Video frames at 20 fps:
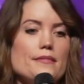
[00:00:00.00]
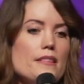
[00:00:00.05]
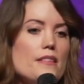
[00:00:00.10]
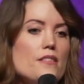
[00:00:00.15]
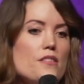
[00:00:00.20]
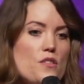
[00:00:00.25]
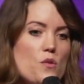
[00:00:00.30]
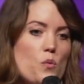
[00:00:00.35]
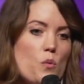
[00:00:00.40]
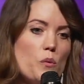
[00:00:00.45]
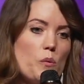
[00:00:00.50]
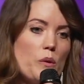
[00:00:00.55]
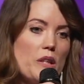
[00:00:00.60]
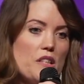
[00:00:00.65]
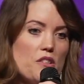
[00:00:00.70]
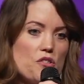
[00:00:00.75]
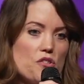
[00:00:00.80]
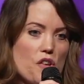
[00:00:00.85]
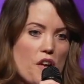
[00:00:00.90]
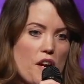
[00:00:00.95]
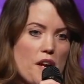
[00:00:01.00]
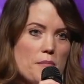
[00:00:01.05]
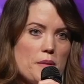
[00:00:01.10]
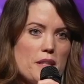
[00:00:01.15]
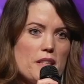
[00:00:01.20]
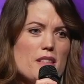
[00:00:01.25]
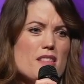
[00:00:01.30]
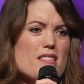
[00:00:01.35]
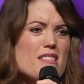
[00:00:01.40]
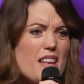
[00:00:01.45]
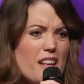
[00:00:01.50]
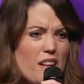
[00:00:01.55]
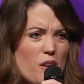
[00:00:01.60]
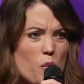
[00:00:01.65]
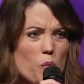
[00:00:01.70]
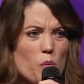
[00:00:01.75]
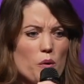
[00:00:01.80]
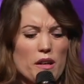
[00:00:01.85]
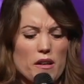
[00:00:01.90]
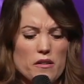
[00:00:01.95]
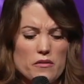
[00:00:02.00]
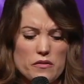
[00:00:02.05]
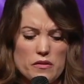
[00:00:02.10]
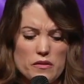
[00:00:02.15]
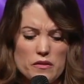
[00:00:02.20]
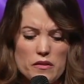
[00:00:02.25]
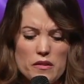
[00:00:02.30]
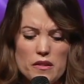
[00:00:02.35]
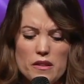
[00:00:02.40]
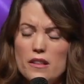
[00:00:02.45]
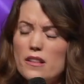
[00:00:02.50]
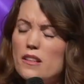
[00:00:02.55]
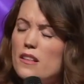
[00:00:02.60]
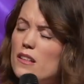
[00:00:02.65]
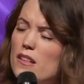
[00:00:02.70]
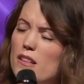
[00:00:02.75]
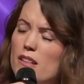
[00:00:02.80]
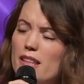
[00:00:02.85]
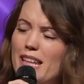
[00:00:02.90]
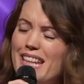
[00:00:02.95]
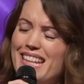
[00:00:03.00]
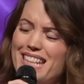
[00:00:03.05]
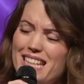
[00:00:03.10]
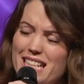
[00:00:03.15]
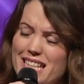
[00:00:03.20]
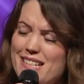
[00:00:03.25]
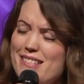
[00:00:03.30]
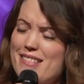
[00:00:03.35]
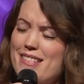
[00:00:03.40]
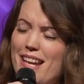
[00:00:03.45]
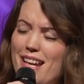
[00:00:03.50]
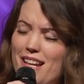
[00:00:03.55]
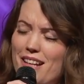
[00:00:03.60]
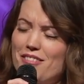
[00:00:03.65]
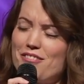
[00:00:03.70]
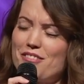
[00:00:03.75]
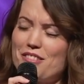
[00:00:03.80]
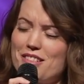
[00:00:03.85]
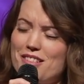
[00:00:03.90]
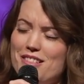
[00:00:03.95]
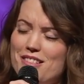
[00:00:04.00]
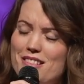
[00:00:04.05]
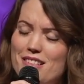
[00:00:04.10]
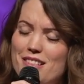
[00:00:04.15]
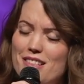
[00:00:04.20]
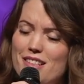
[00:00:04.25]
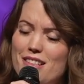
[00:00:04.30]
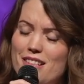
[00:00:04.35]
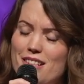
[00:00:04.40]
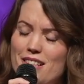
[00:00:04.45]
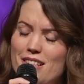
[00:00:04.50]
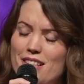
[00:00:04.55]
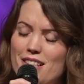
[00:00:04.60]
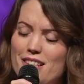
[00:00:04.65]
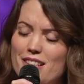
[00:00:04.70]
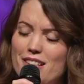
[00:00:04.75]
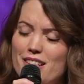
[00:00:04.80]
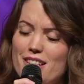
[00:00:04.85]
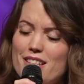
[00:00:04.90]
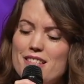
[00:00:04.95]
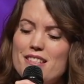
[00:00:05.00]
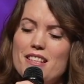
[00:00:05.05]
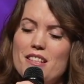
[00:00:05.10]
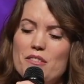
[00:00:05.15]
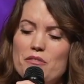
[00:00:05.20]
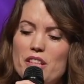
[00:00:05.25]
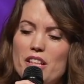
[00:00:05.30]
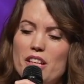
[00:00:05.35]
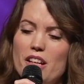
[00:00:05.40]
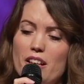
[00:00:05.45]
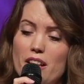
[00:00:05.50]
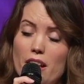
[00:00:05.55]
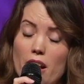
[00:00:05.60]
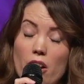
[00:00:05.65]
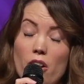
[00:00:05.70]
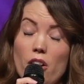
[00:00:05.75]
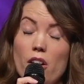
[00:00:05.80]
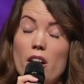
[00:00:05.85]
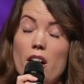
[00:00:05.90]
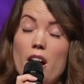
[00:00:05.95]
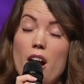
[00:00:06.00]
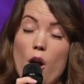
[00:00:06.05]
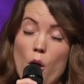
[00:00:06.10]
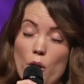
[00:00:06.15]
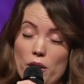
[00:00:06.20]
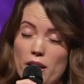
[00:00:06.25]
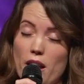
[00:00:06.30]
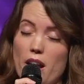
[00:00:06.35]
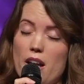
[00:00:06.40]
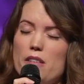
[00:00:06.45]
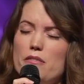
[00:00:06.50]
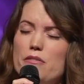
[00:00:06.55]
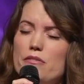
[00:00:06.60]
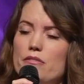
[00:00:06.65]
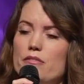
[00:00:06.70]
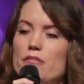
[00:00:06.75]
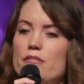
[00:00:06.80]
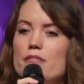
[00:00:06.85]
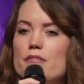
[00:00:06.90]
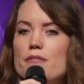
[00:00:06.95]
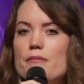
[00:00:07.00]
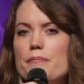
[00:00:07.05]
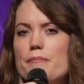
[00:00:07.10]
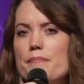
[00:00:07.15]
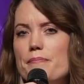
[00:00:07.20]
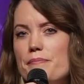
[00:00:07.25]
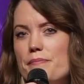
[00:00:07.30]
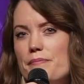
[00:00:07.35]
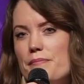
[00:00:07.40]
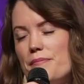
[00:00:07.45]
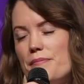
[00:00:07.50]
just one way to describe it, the second wave, like getting saved, is giving God our life.